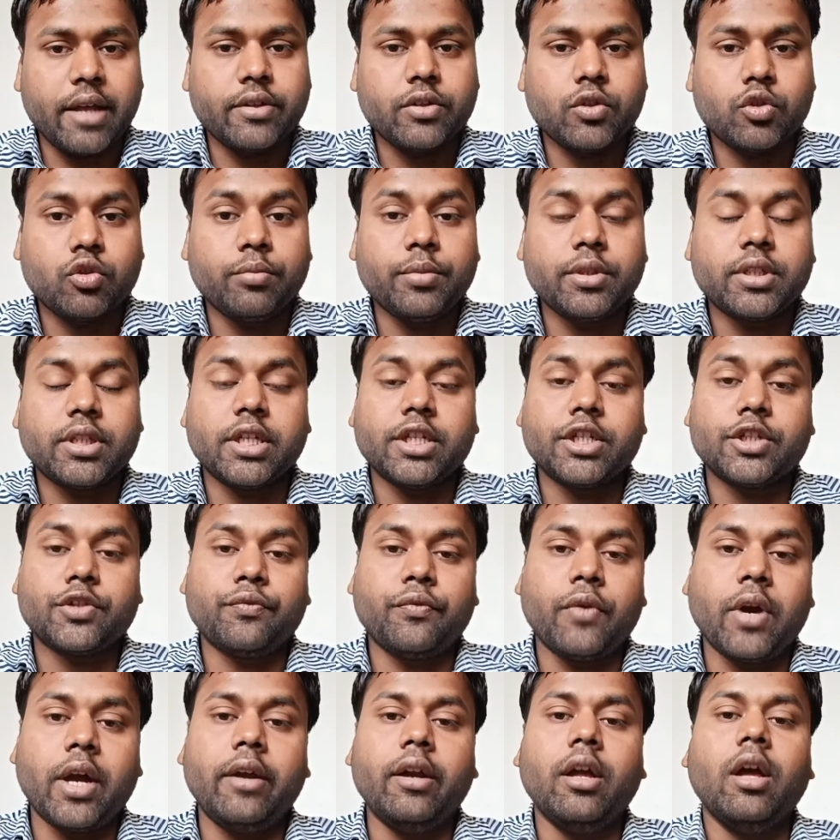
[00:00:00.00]
has to be
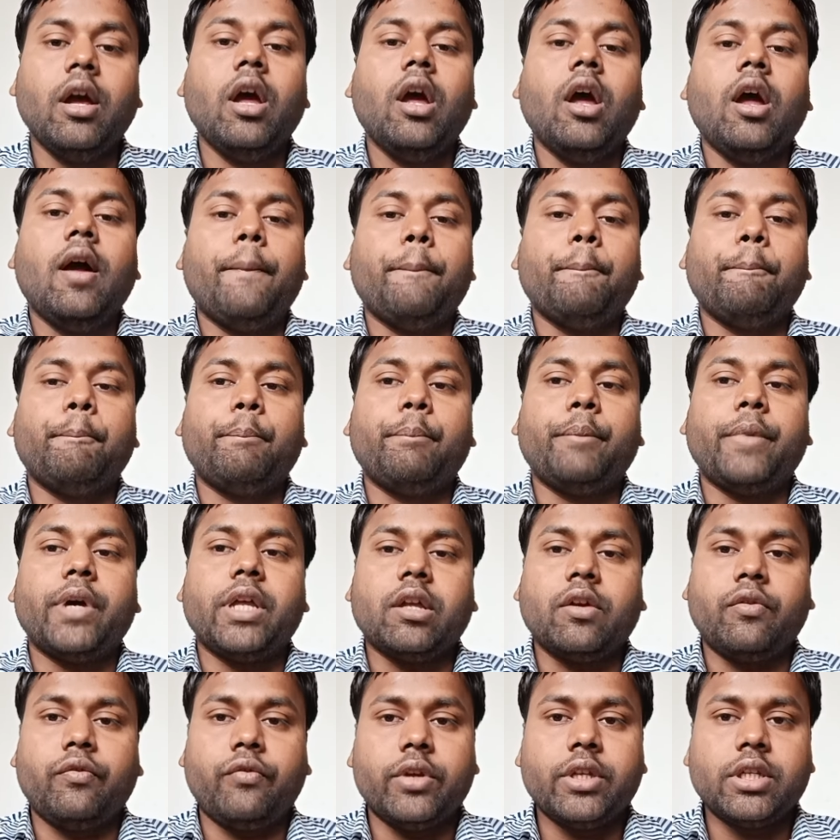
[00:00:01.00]
satisfied.
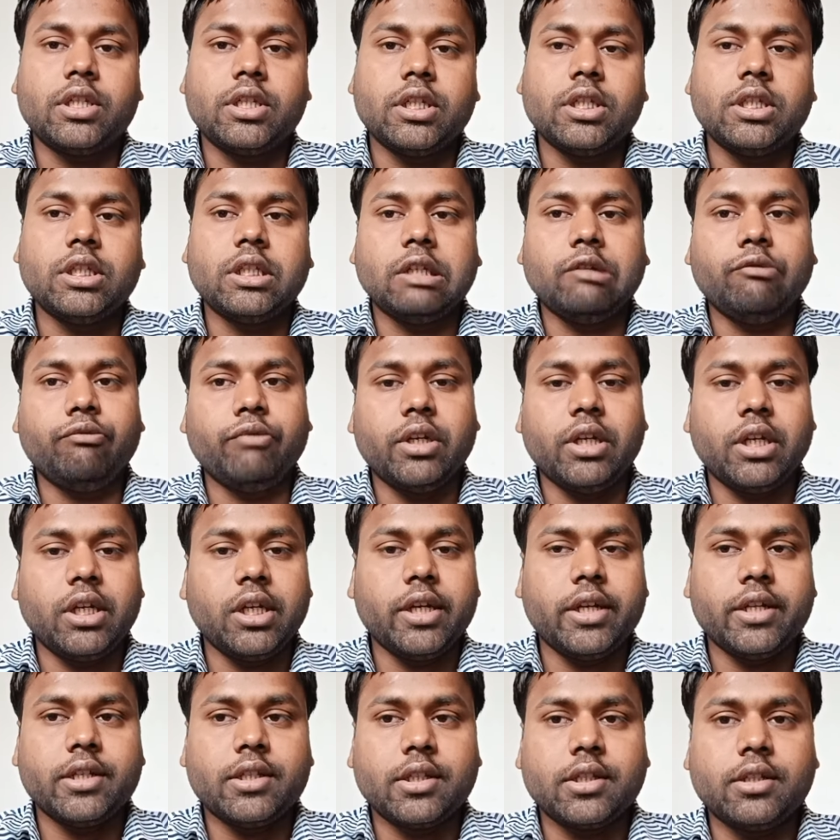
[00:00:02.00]
First is if
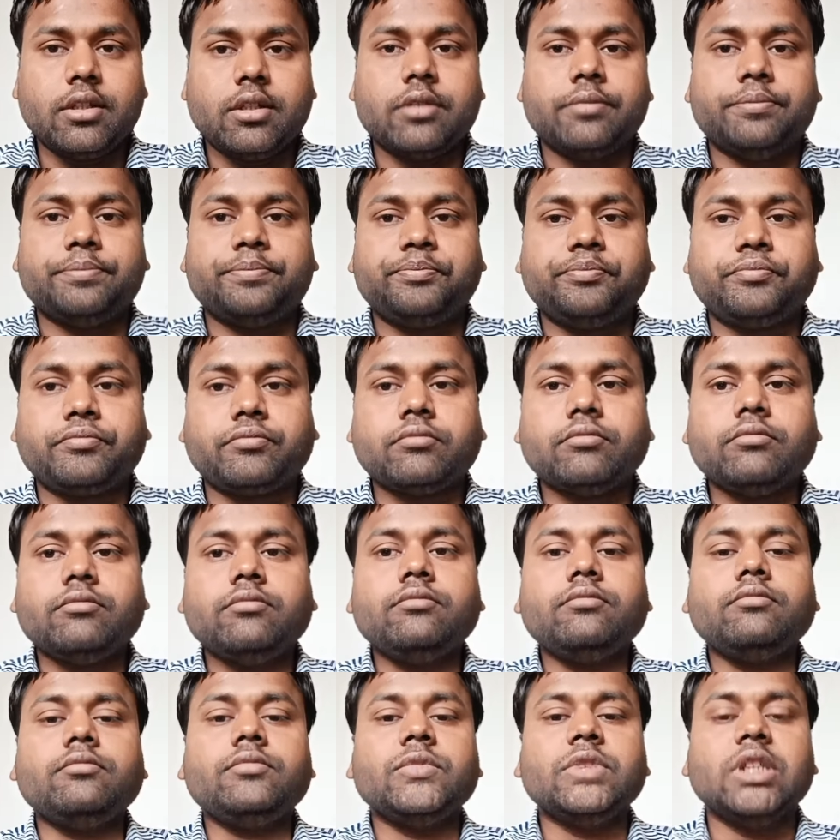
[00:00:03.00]
integrations
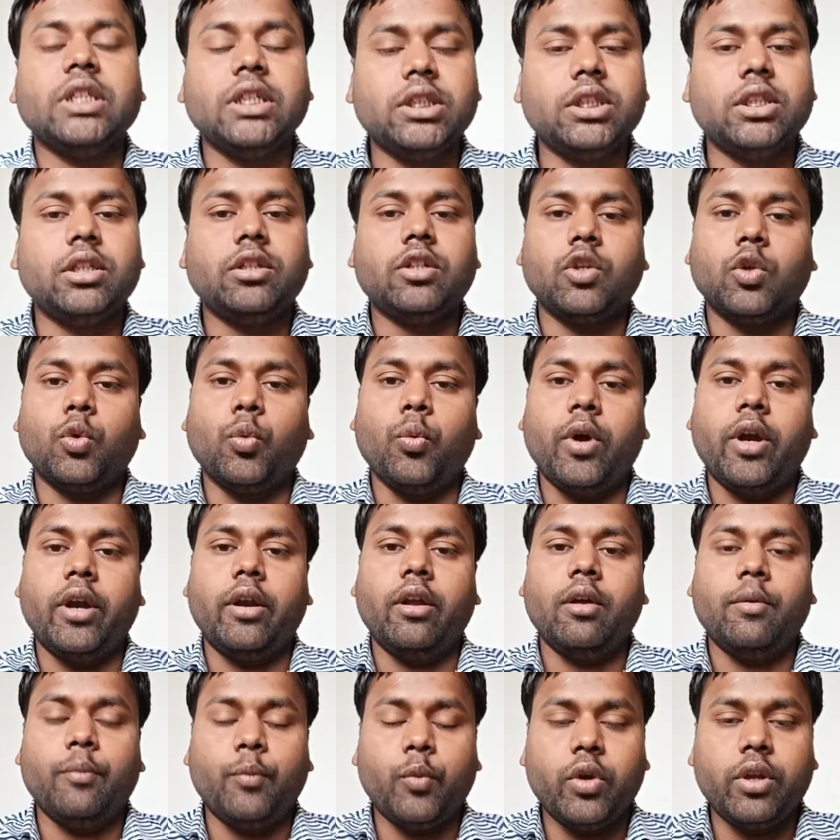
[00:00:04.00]
is not
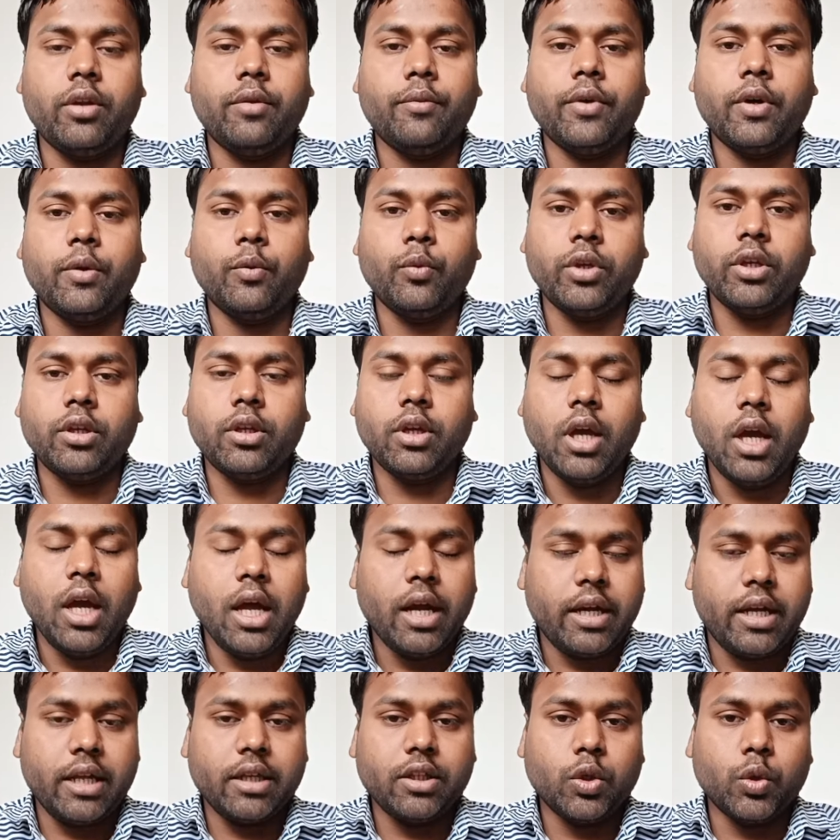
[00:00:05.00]
required. Whenever we
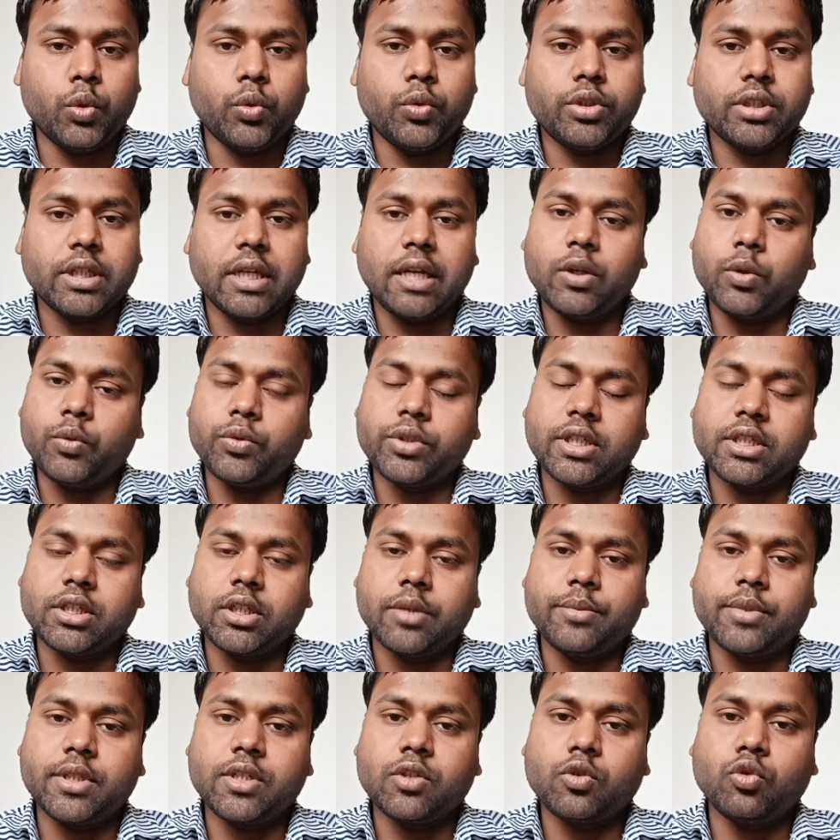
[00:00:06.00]
take the goods and
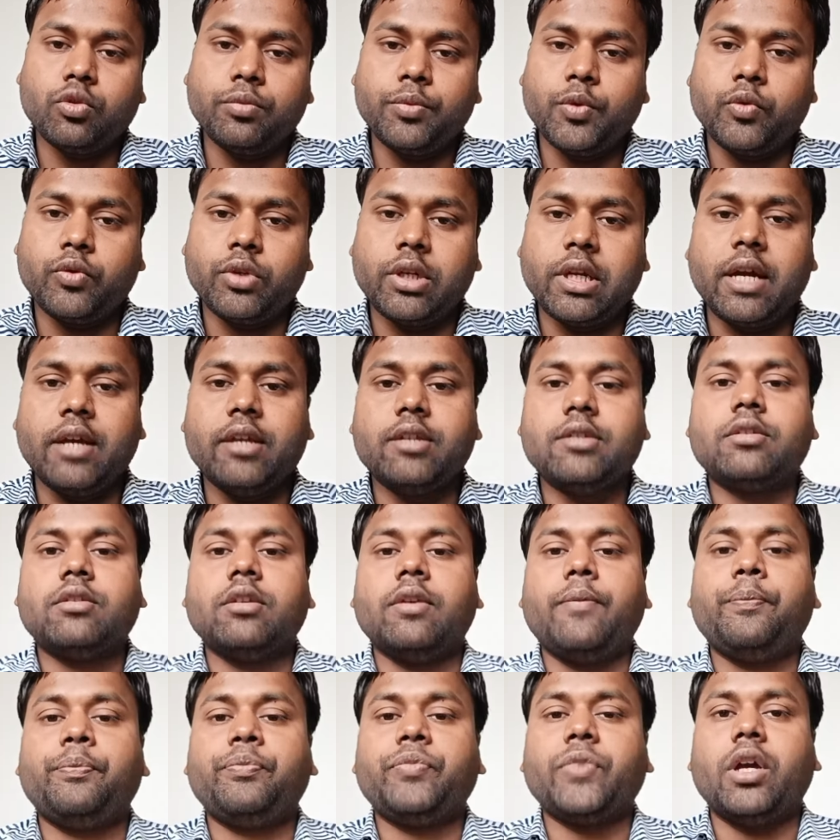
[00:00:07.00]
services could be
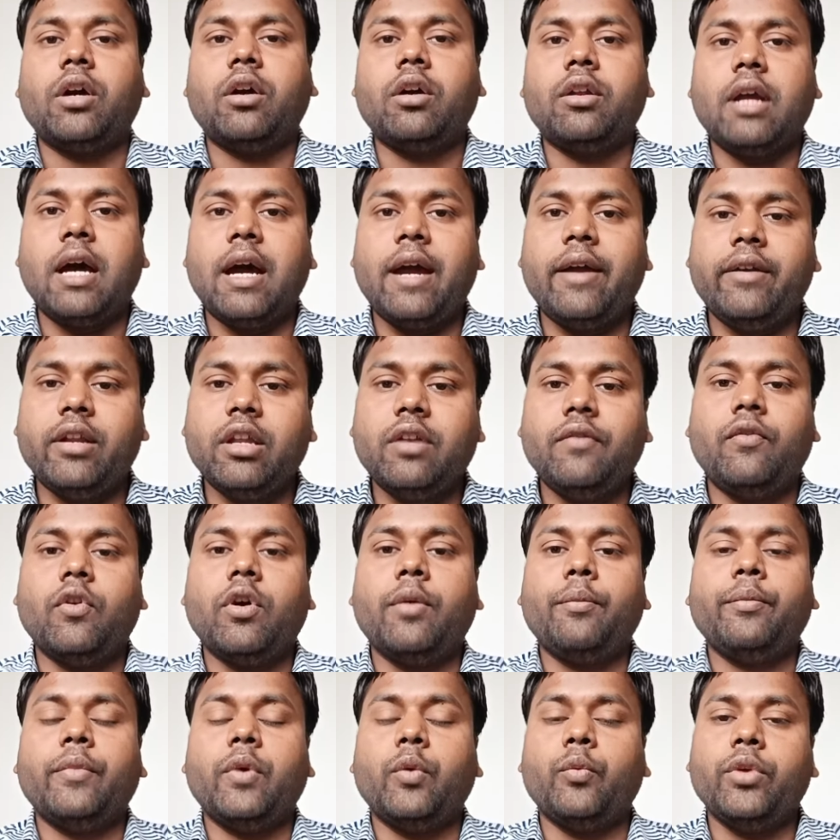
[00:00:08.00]
utilized on ideal
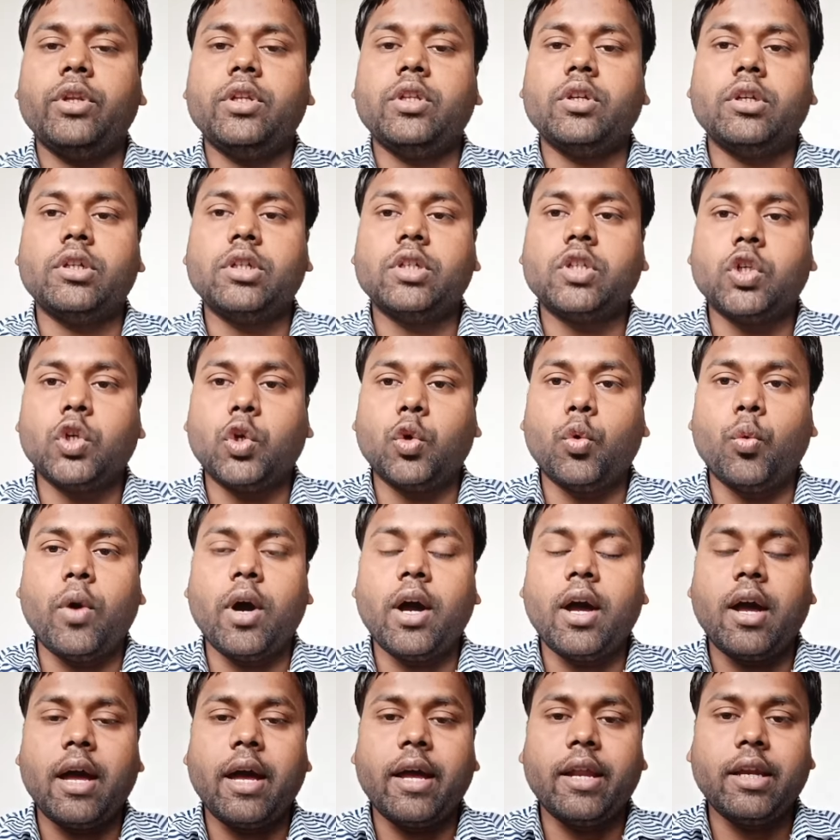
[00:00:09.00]
form, we don't
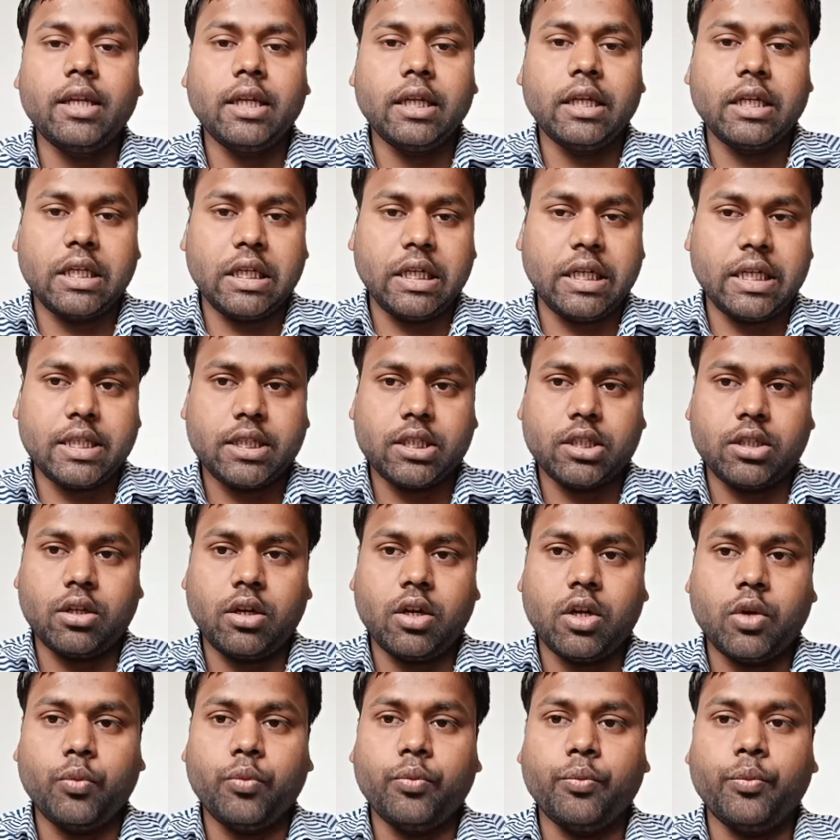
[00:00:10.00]
require any
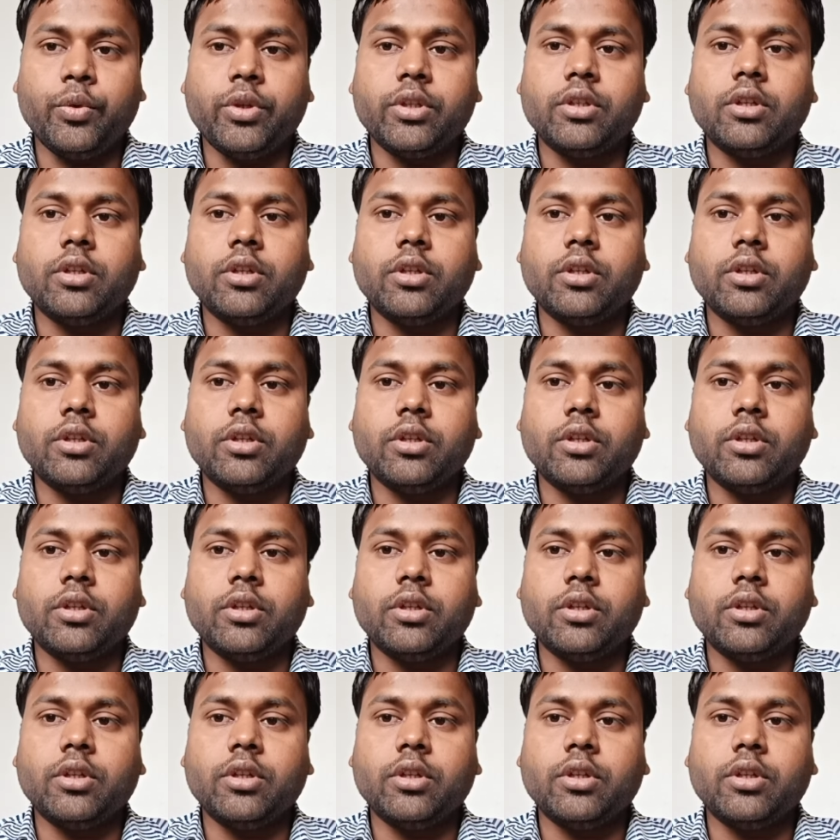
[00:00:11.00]
integration, or